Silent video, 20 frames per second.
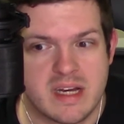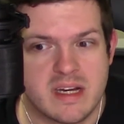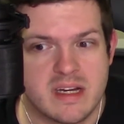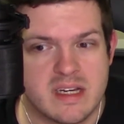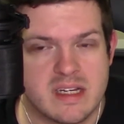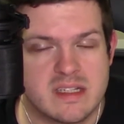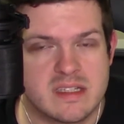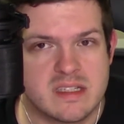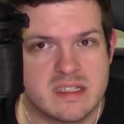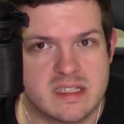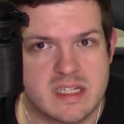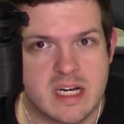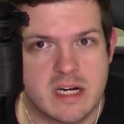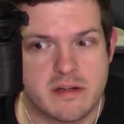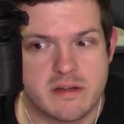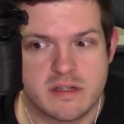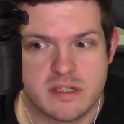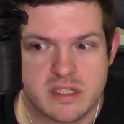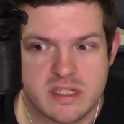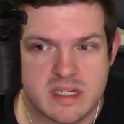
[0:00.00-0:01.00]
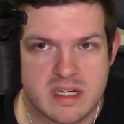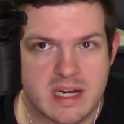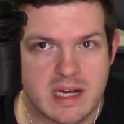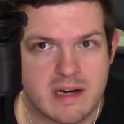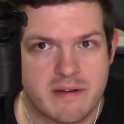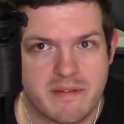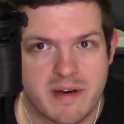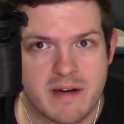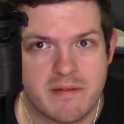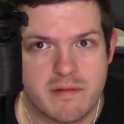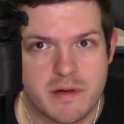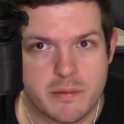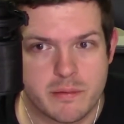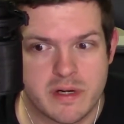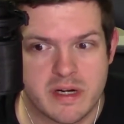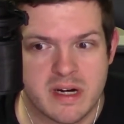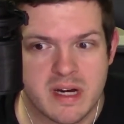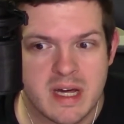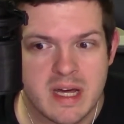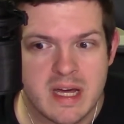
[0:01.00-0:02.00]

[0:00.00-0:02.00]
needs to scare the shit out of everyone,